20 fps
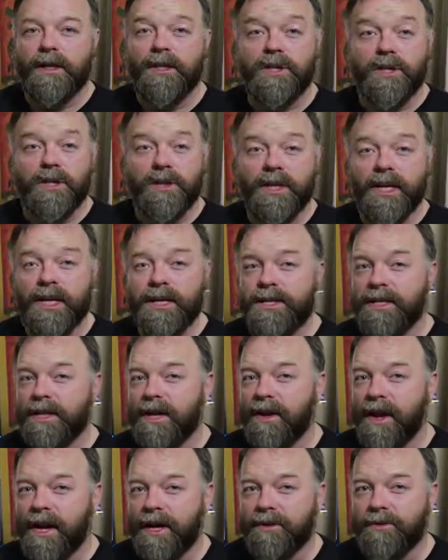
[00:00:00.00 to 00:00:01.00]
Do you need to
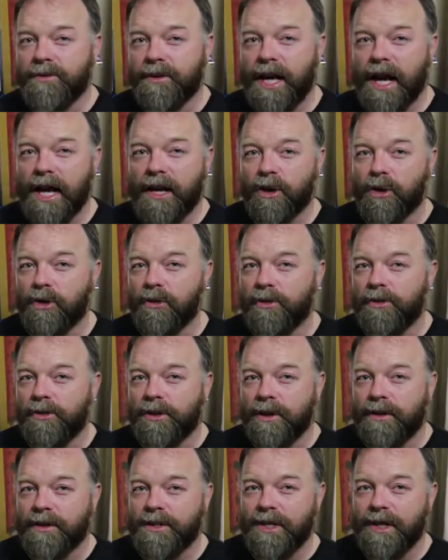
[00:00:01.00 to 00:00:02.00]
know how to create a Google
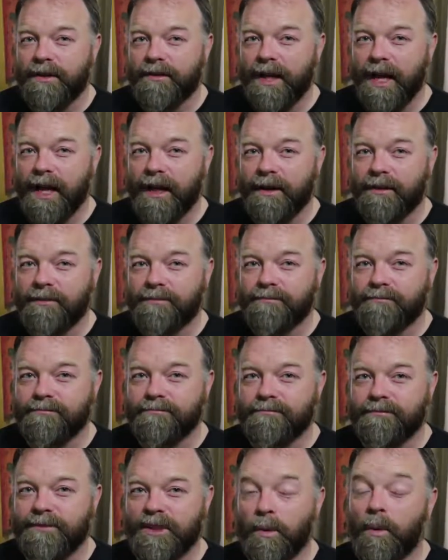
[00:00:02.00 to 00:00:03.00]
Doc survey?
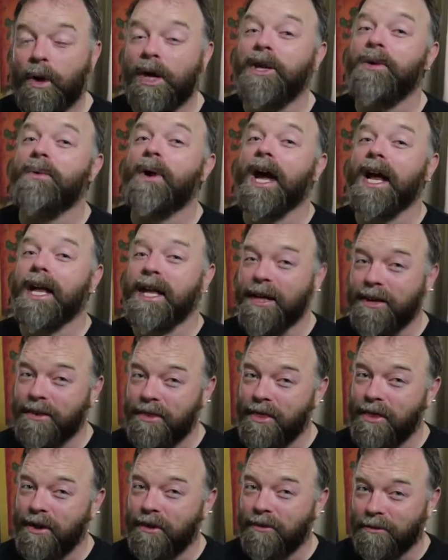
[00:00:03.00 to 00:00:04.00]
Well, you are
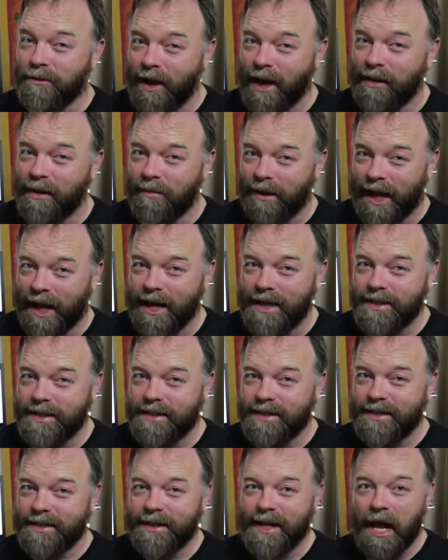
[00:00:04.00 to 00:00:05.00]
in the right
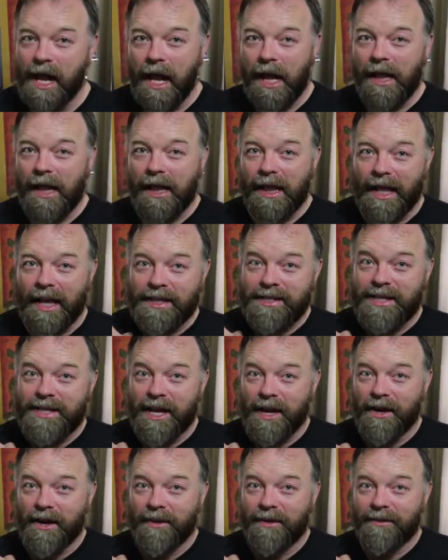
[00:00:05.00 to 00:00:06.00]
place. Let's
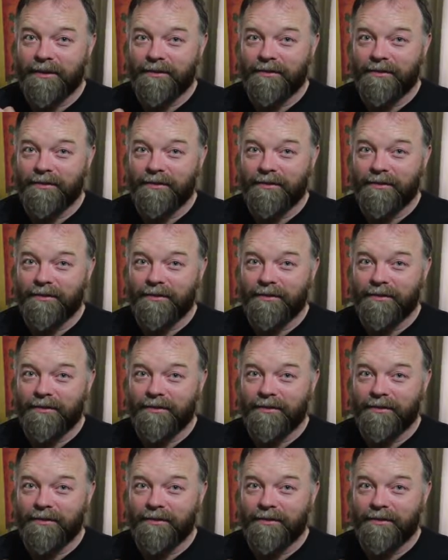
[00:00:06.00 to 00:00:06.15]
go.